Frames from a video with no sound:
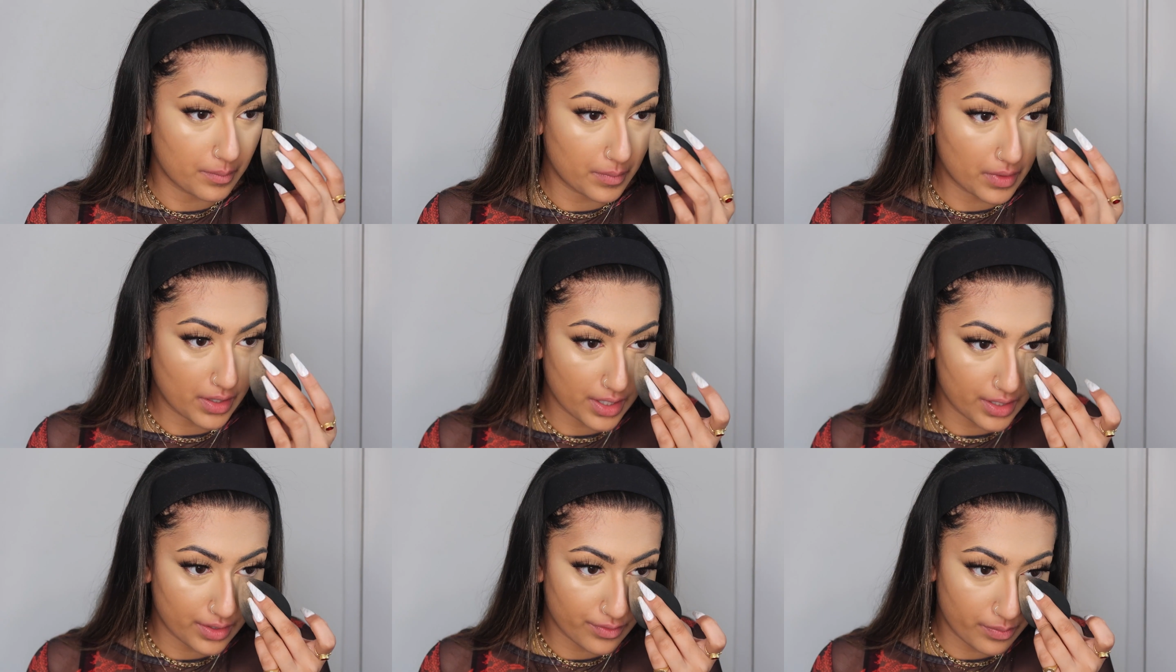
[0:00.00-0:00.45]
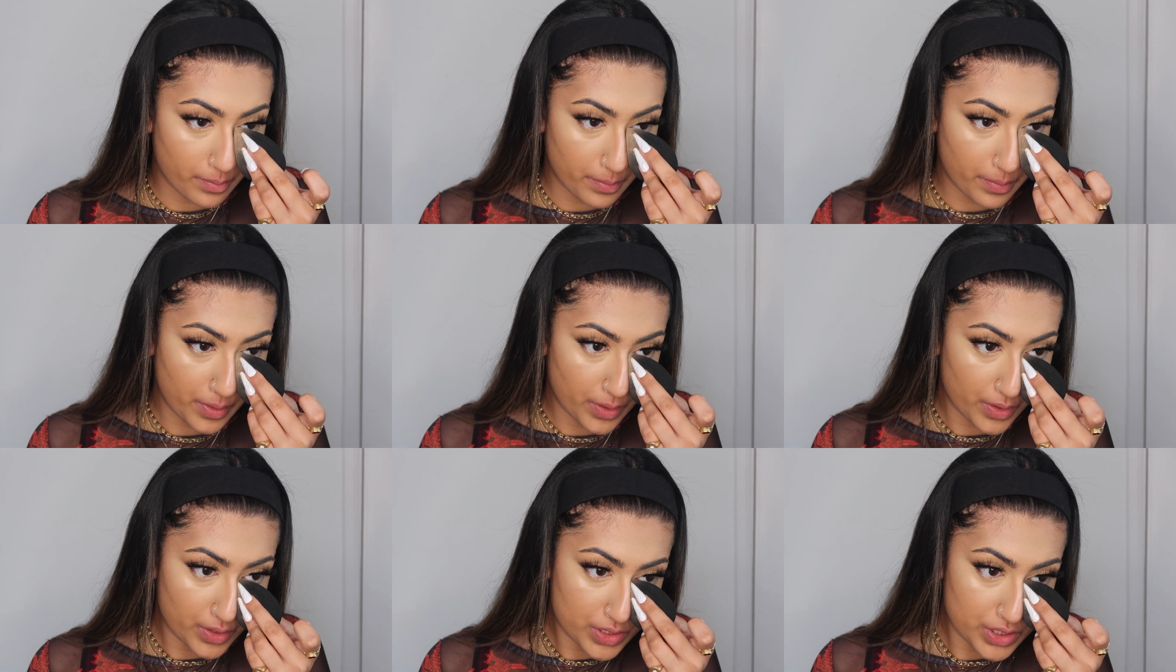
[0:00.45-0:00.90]
kind of
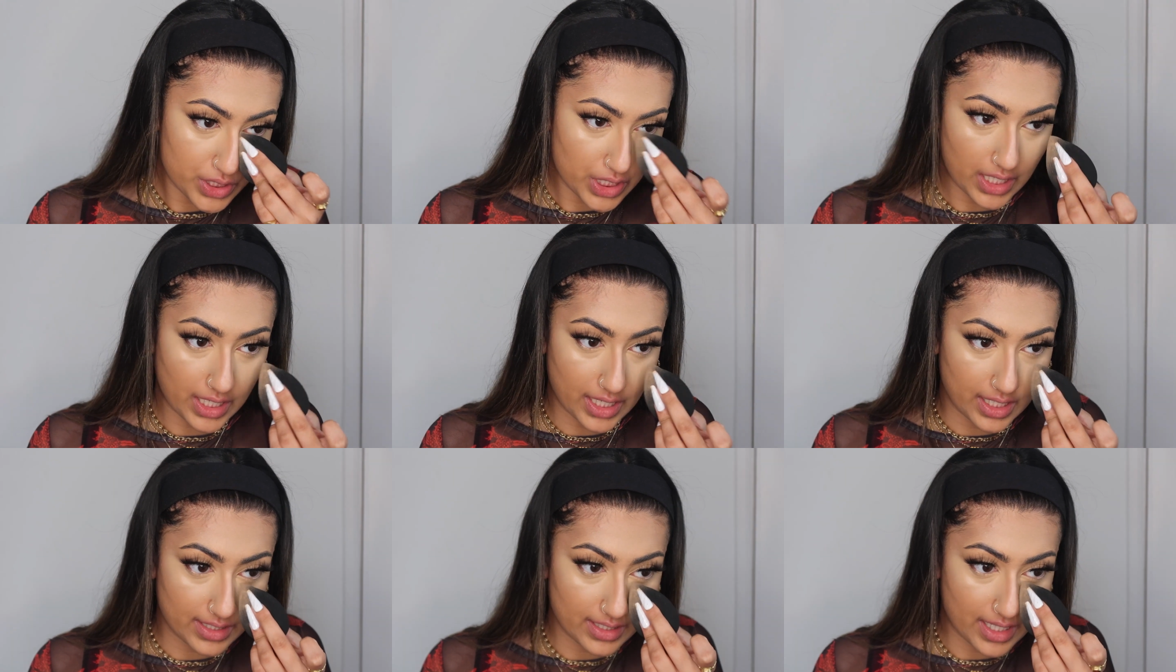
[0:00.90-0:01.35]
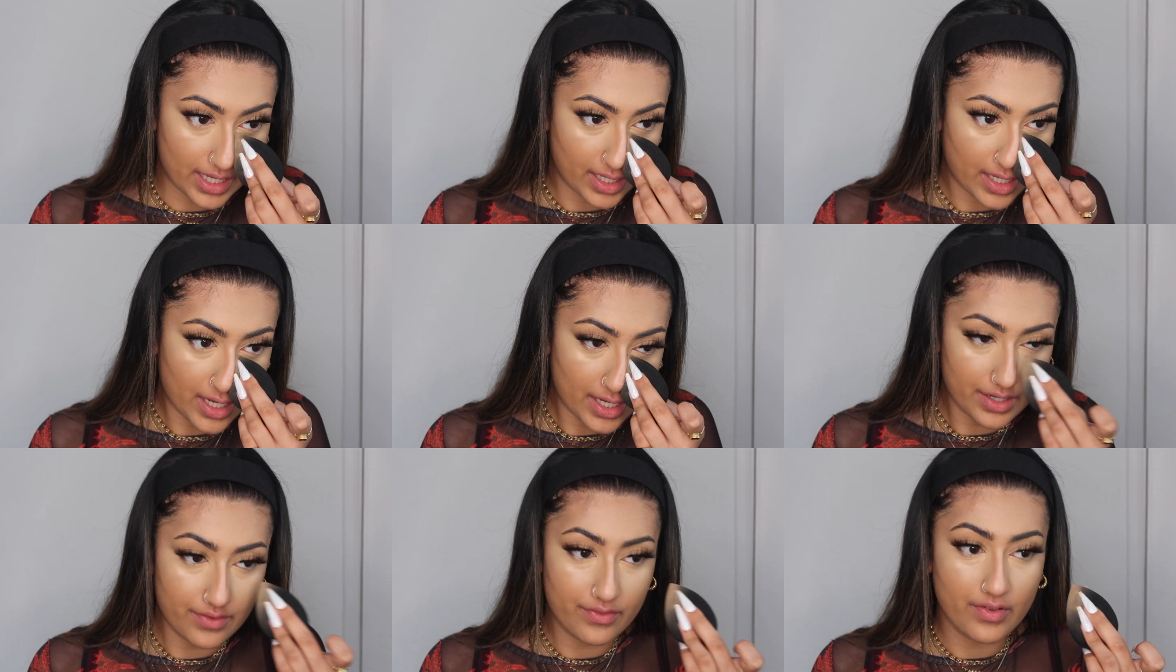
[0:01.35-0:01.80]
pushing and like
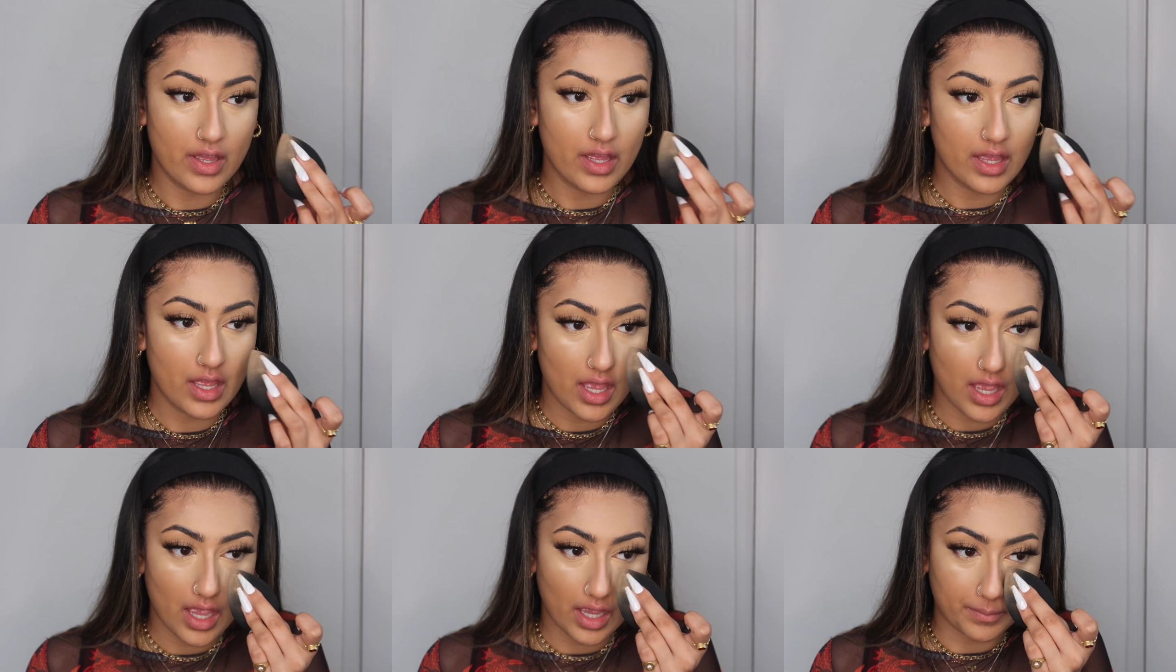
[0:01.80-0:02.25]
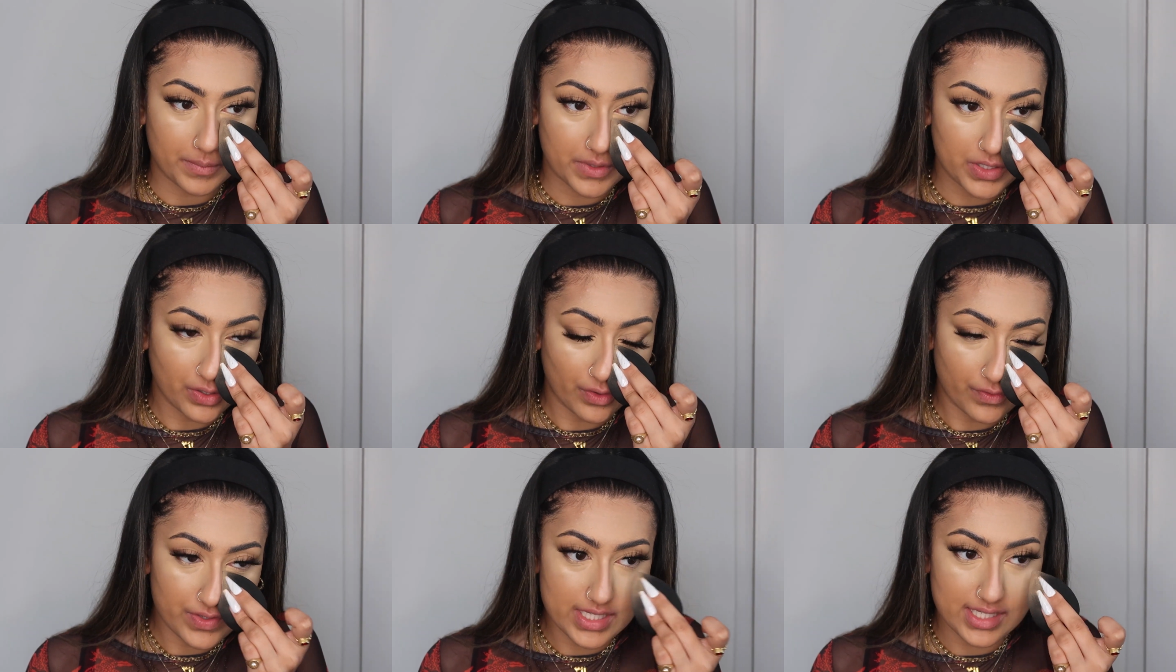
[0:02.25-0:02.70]
kind of, I'm
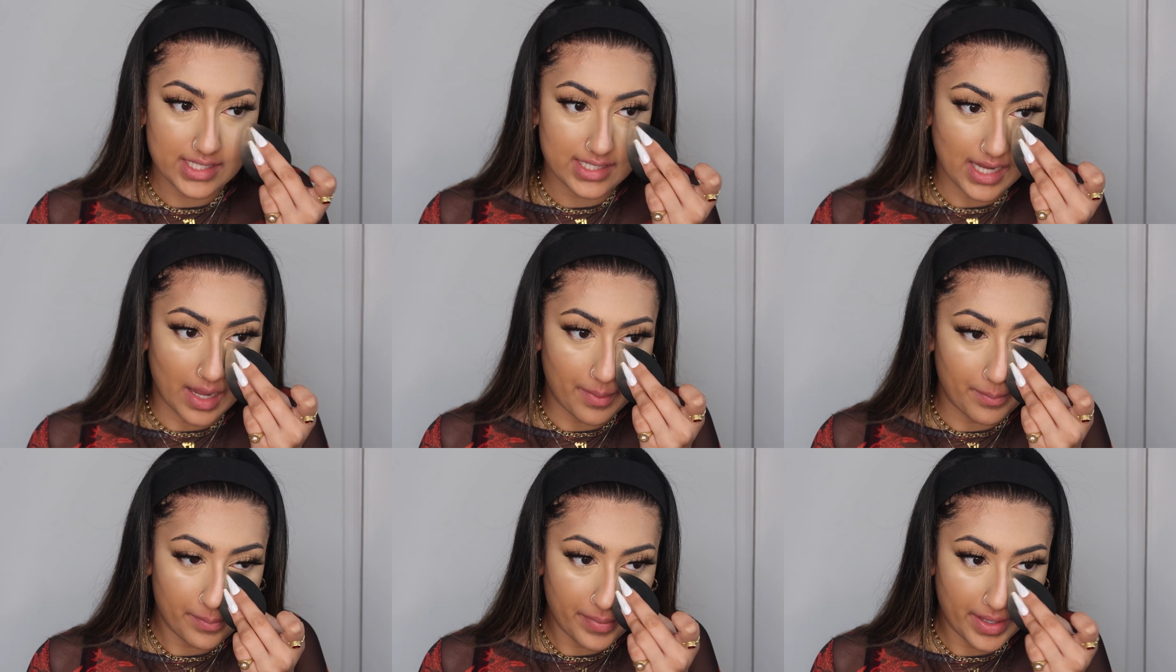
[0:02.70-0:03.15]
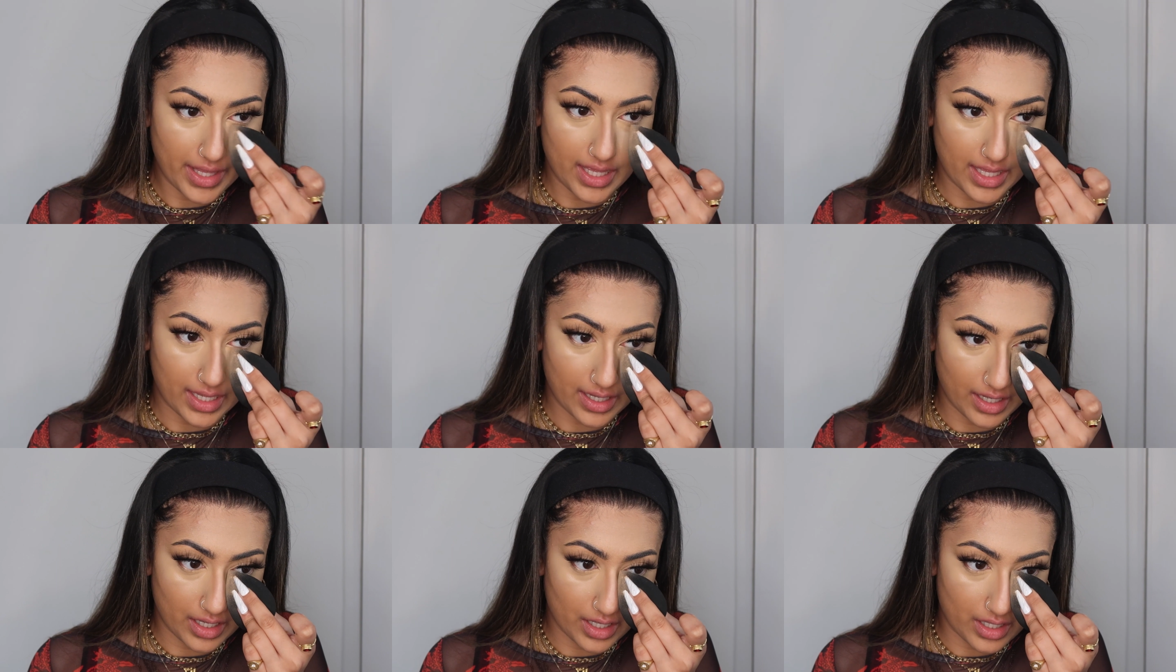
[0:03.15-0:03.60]
sort of
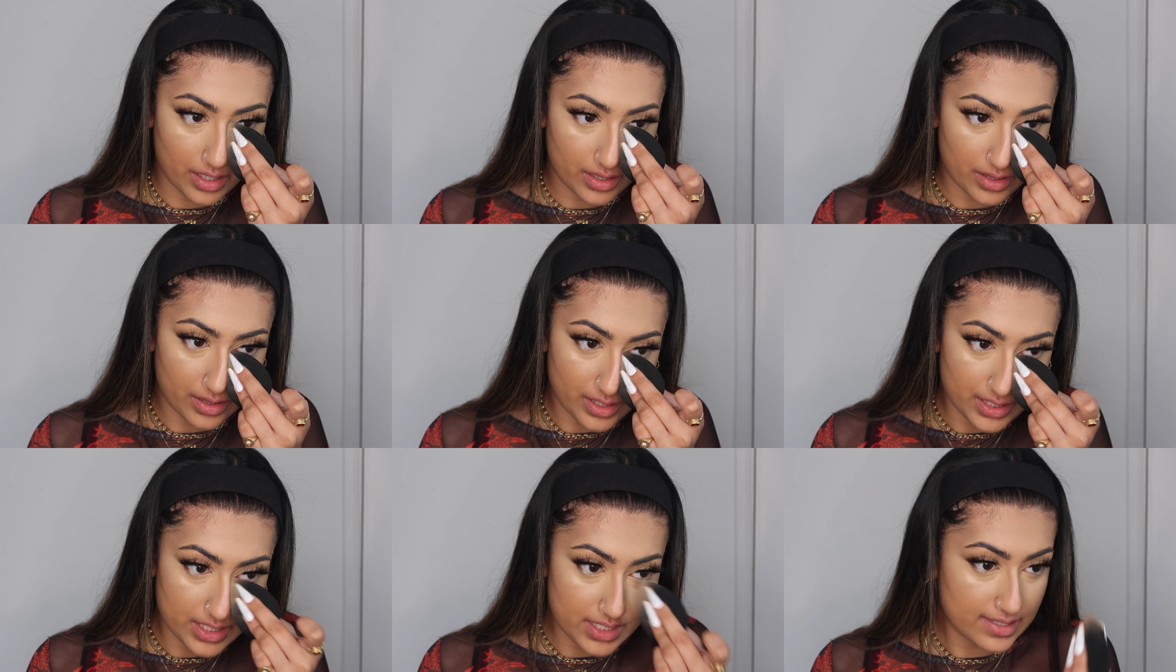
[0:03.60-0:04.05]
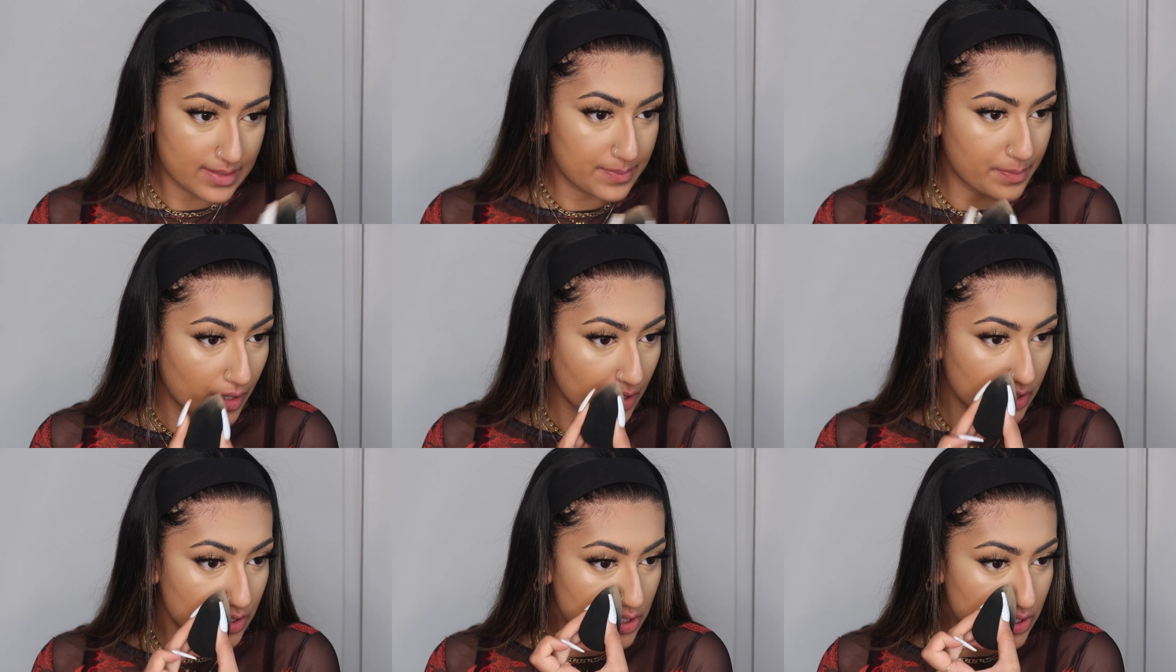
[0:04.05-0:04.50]
stamping the
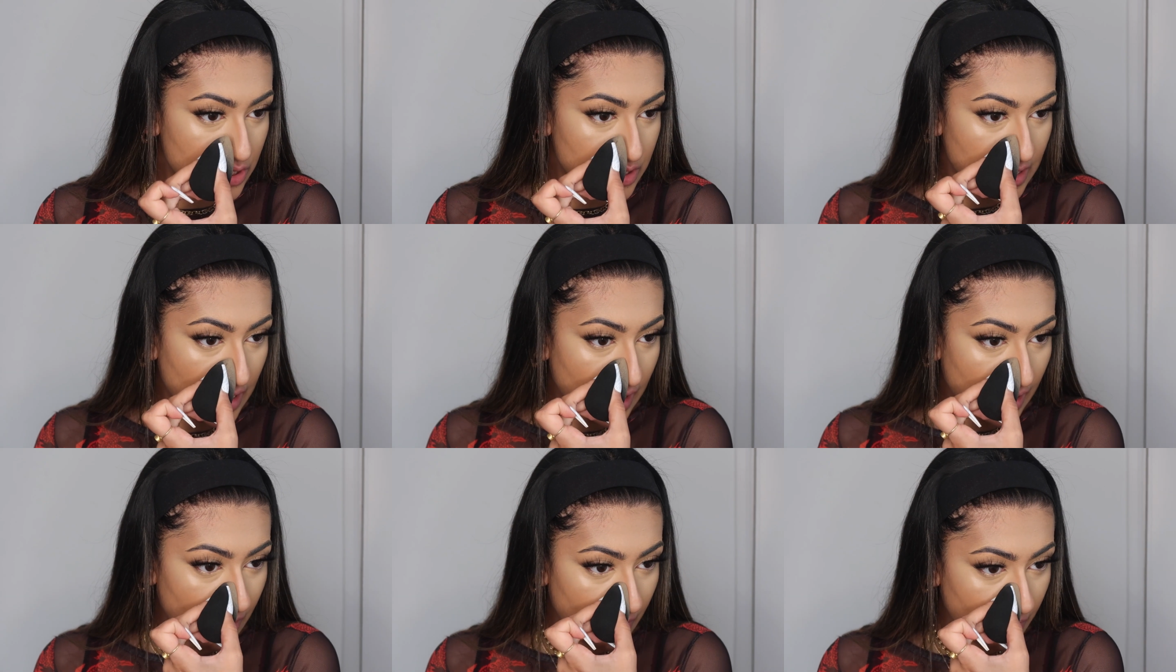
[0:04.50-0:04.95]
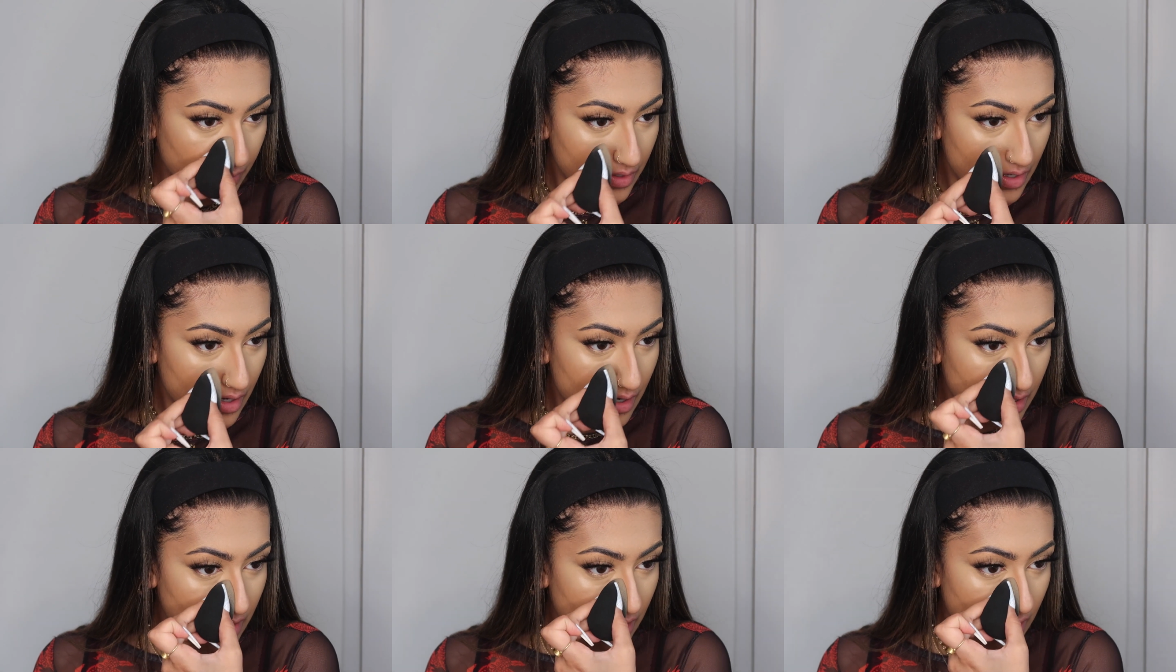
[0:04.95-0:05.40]
sponge
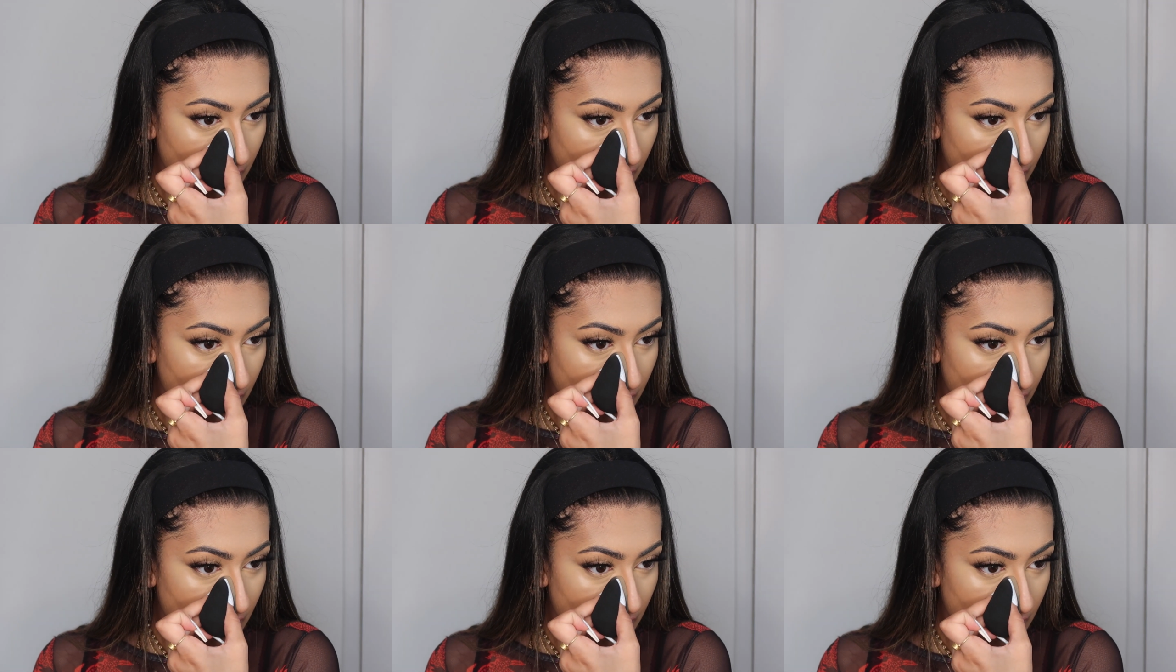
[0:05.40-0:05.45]
down